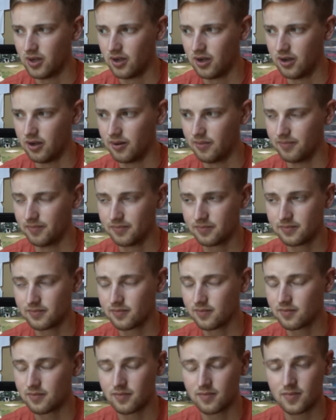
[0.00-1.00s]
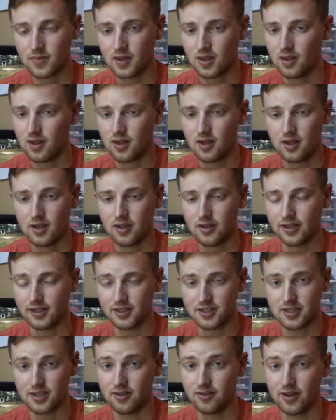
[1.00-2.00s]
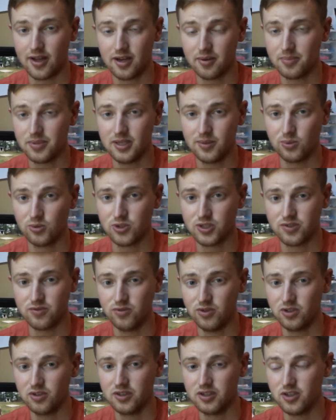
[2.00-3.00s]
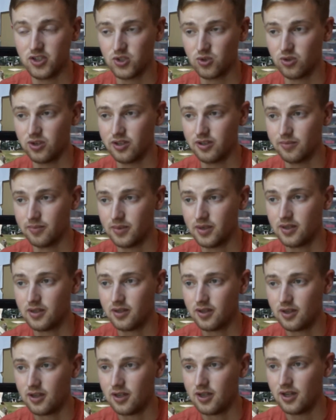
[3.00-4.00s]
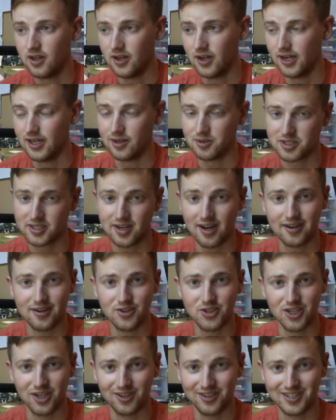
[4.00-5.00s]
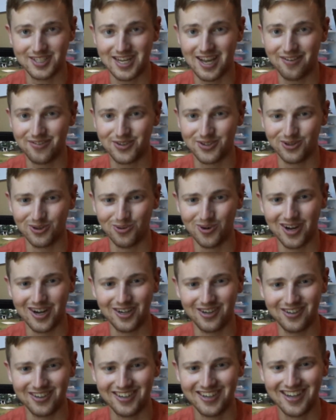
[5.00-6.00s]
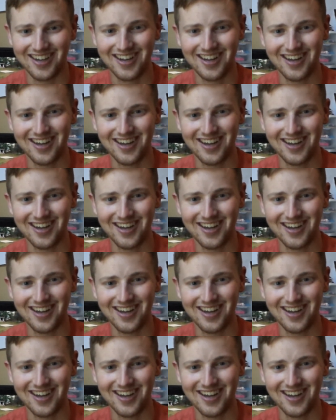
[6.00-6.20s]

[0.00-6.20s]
Like I said, a lot of people just really enjoyed them, and I was kind of jealous after a while.